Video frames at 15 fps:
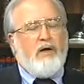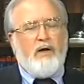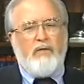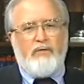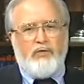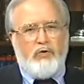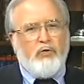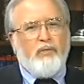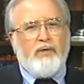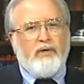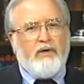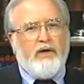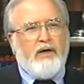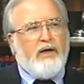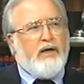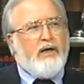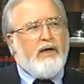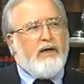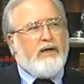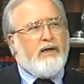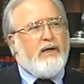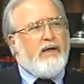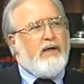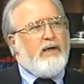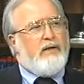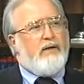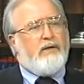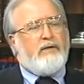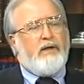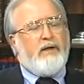of humankind,
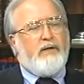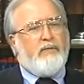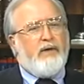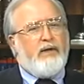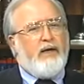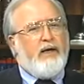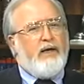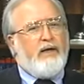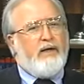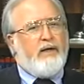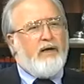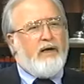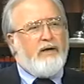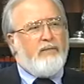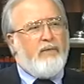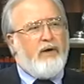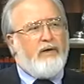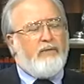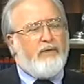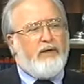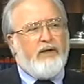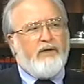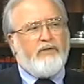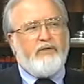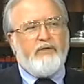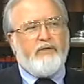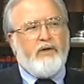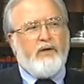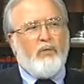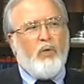that they can make any kind of
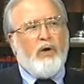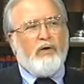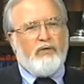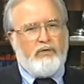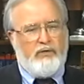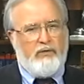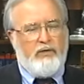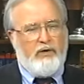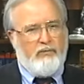modifications they want to